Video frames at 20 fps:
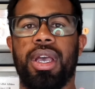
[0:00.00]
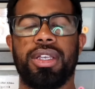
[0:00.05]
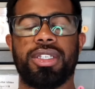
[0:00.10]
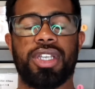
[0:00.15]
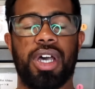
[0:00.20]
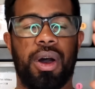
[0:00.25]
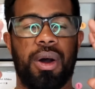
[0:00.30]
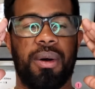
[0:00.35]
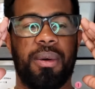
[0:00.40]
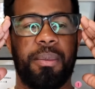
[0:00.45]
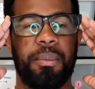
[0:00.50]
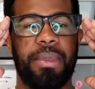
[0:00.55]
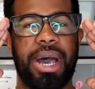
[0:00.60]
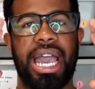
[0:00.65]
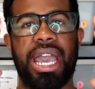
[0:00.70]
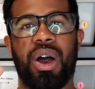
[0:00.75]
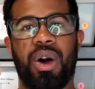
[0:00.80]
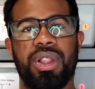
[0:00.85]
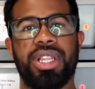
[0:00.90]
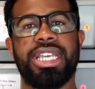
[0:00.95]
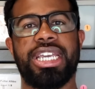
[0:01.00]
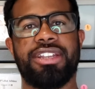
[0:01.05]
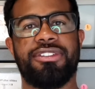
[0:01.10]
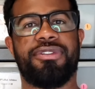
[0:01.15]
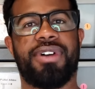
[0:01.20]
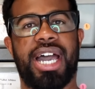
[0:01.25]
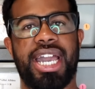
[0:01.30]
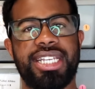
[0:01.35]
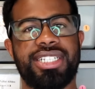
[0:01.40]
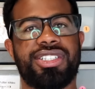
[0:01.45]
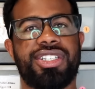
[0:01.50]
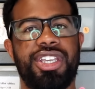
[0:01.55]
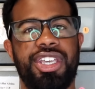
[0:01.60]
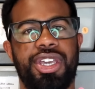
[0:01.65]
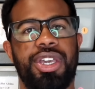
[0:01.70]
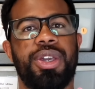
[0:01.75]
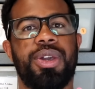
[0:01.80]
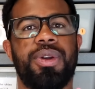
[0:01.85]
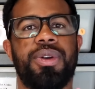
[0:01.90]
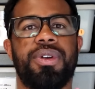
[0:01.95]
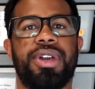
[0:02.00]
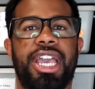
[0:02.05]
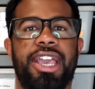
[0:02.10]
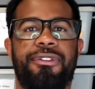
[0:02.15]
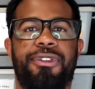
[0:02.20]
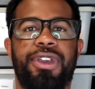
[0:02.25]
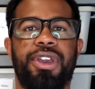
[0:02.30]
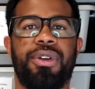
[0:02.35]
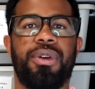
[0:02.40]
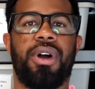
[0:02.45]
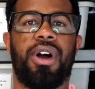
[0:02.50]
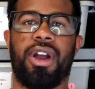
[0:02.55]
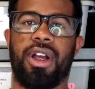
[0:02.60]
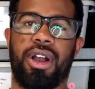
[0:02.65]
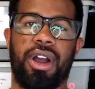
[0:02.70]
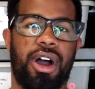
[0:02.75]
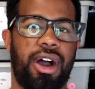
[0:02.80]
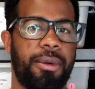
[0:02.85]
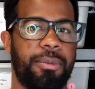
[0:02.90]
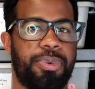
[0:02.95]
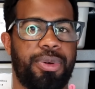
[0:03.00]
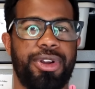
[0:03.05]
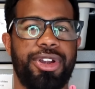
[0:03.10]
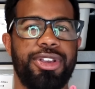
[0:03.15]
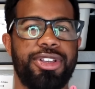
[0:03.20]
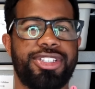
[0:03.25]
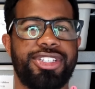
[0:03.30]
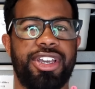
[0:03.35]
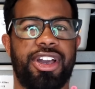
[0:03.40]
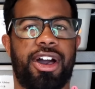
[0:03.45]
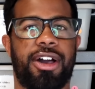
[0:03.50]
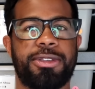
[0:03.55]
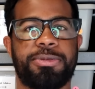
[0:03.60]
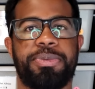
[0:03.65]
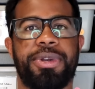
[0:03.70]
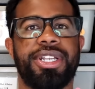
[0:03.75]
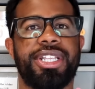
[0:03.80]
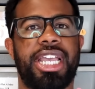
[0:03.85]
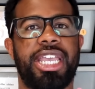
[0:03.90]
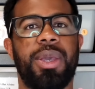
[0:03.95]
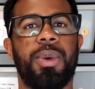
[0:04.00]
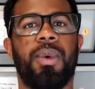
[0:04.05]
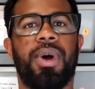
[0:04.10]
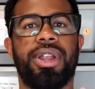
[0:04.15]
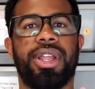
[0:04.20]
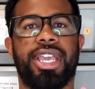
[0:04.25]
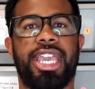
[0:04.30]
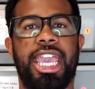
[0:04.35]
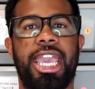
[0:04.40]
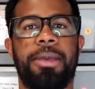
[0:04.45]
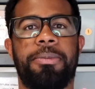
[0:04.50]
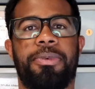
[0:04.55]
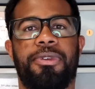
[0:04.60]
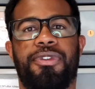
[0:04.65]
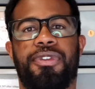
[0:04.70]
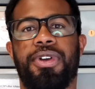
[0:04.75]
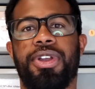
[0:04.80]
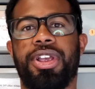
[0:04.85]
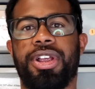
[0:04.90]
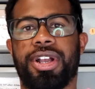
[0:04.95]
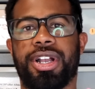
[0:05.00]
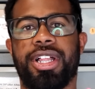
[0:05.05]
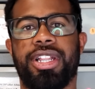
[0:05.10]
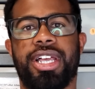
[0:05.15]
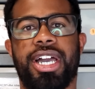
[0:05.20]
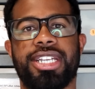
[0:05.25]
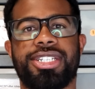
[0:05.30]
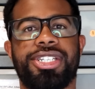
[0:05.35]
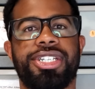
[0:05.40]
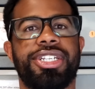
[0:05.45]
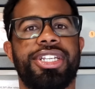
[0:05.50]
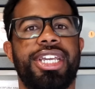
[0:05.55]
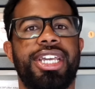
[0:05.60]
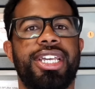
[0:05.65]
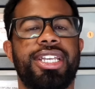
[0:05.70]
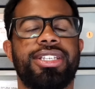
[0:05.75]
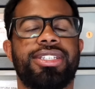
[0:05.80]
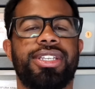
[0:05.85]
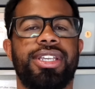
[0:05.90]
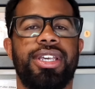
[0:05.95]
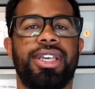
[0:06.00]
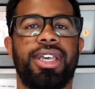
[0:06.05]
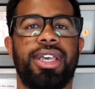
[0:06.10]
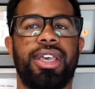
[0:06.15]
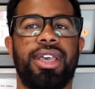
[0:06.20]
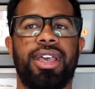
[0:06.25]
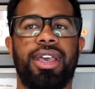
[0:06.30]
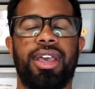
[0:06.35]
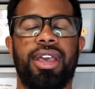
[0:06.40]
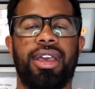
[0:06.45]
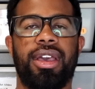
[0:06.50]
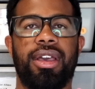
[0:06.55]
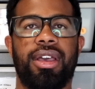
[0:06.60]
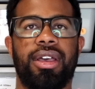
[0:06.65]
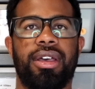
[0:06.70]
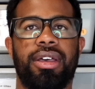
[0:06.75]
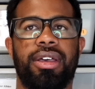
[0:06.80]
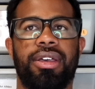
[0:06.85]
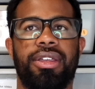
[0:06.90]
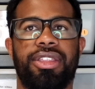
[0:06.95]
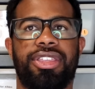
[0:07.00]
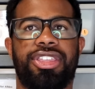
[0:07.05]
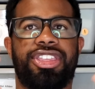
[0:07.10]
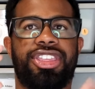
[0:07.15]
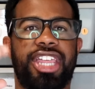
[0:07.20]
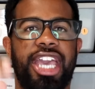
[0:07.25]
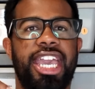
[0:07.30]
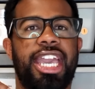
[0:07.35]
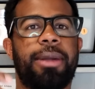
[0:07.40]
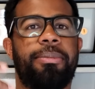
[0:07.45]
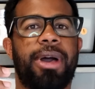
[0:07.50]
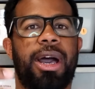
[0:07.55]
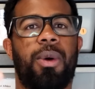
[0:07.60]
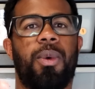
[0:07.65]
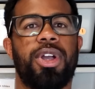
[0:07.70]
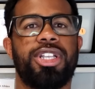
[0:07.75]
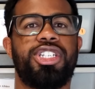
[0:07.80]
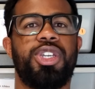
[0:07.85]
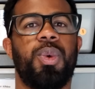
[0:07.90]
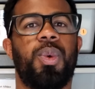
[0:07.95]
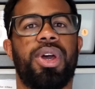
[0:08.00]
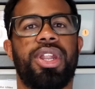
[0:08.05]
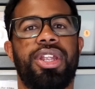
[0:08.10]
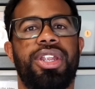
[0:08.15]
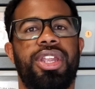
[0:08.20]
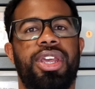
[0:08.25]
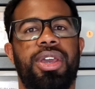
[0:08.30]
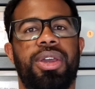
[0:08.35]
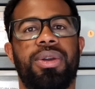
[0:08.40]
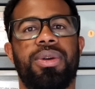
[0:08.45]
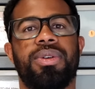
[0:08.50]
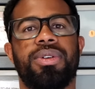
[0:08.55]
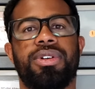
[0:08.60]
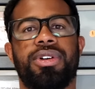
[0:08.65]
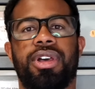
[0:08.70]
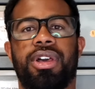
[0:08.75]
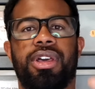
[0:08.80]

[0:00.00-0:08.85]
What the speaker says: So my only advice to you, if you are producing offspring that you want to keep for your collection, is think about what you want to do